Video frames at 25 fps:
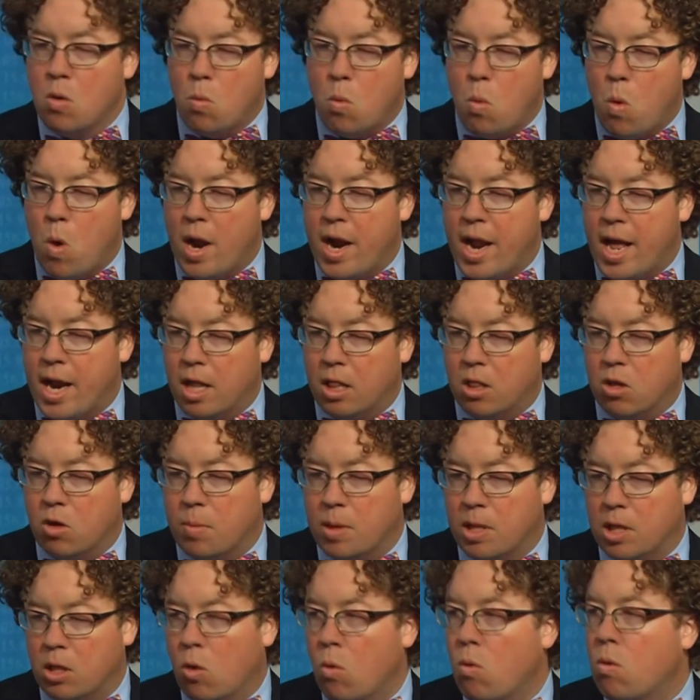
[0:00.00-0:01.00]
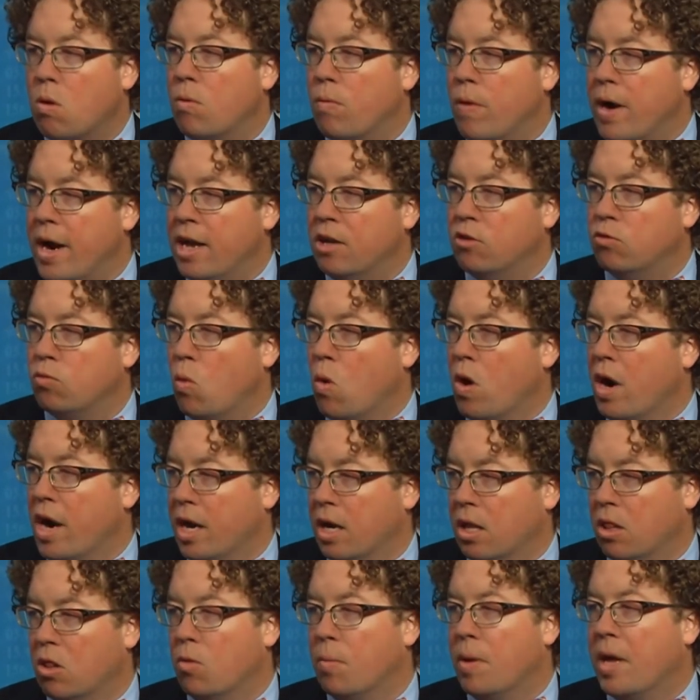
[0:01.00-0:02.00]
one at a little bit lower range, one
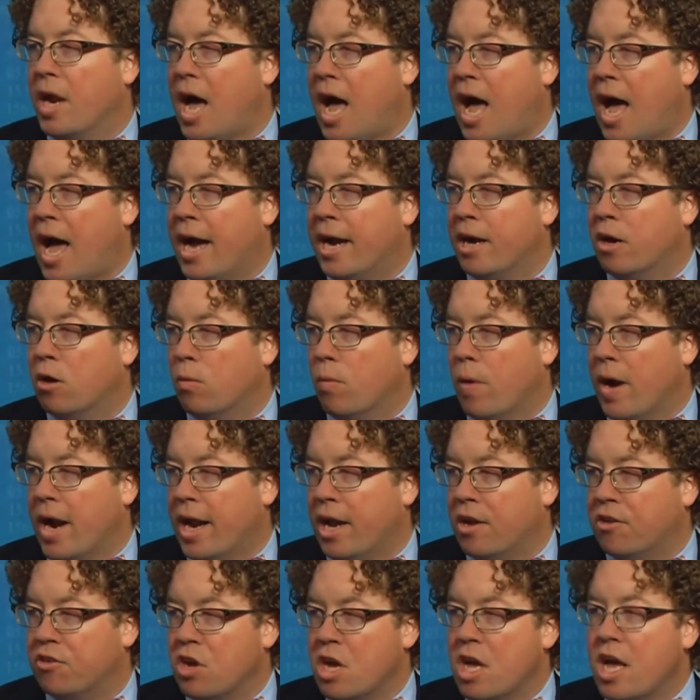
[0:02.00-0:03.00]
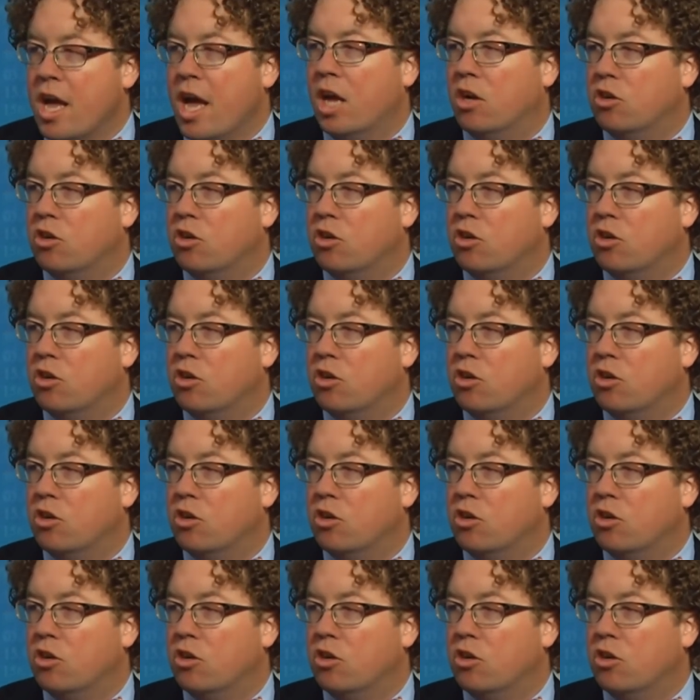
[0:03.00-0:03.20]
at a little bit higher range,